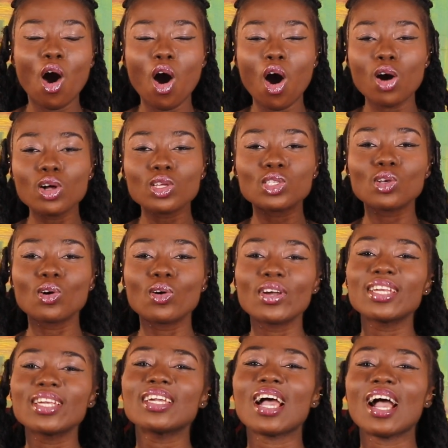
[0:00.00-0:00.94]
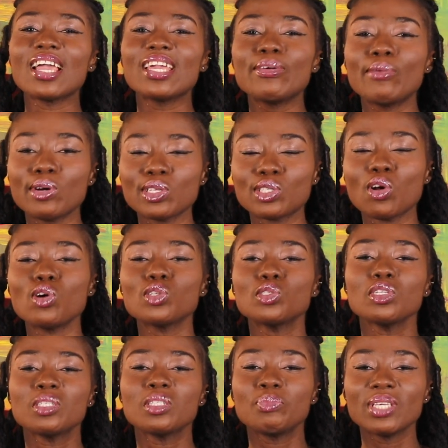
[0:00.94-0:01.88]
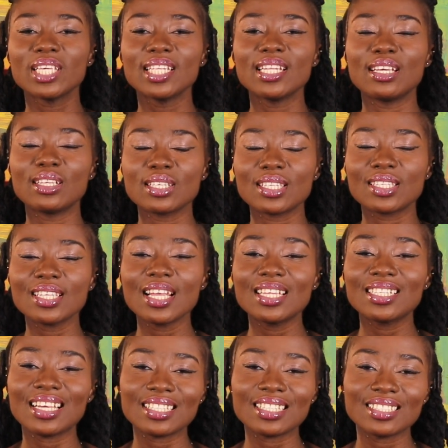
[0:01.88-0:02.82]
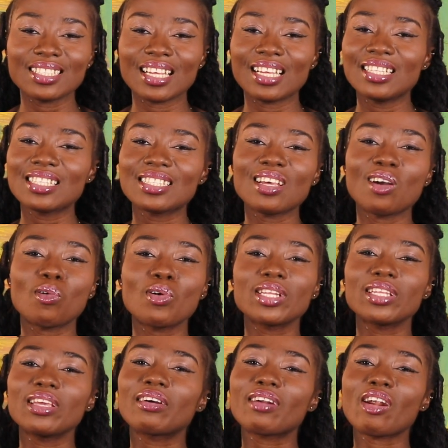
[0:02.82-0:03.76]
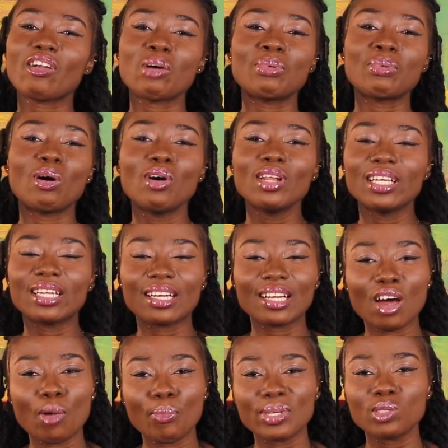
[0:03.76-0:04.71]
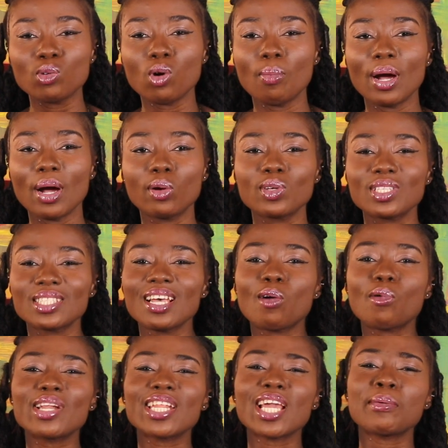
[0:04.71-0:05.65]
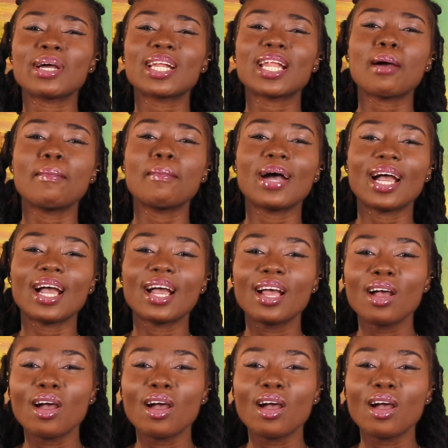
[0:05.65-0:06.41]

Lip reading: Also, he was also speaking and he's saying that Charlie Sarkodie crap, a whole crap, so no Sarkodie manamba